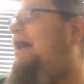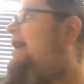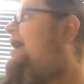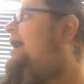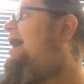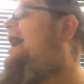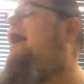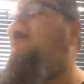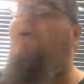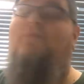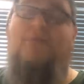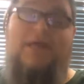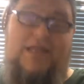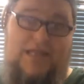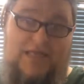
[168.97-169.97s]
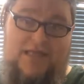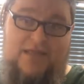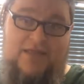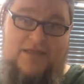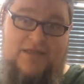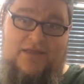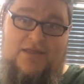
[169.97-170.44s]
how
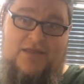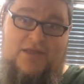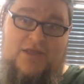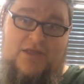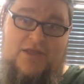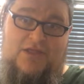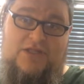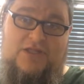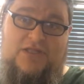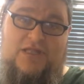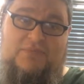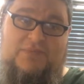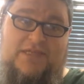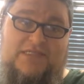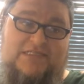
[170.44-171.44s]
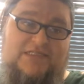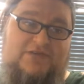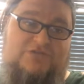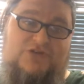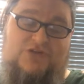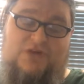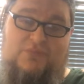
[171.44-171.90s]
many pieces
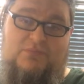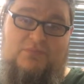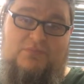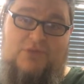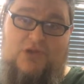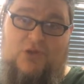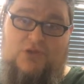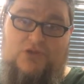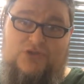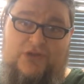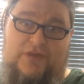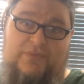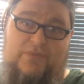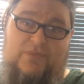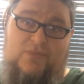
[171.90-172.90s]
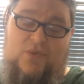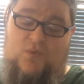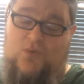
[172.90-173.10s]
of trim, gold trim,